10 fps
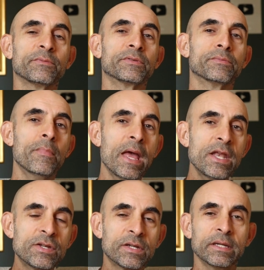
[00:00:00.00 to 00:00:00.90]
was
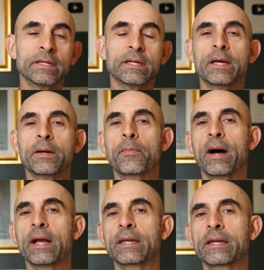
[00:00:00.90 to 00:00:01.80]
mentioned
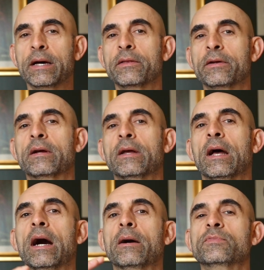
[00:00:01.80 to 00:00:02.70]
by another
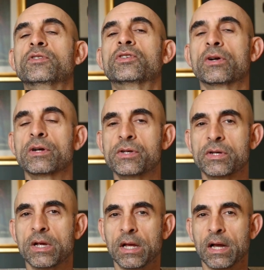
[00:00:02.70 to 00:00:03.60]

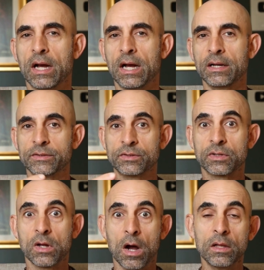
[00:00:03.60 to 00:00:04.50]
church
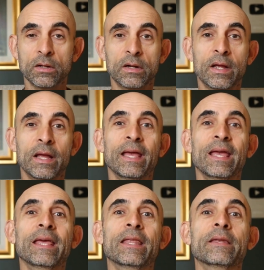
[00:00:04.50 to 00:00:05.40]
scholar
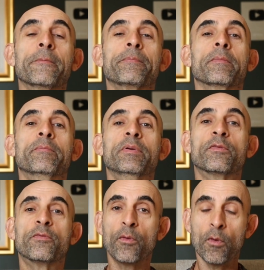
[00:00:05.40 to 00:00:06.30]
in
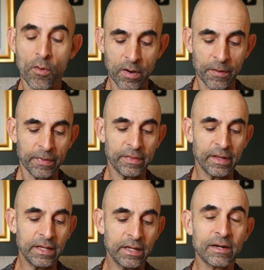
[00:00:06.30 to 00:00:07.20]
before
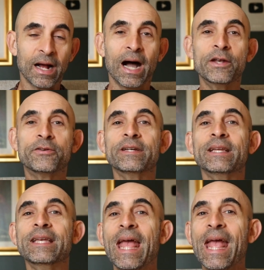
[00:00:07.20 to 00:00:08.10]
the year
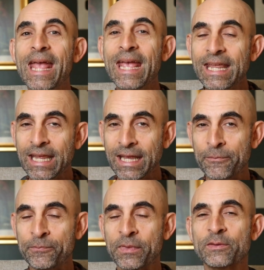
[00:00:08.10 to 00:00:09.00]

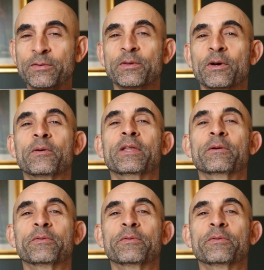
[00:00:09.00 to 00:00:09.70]
180. So it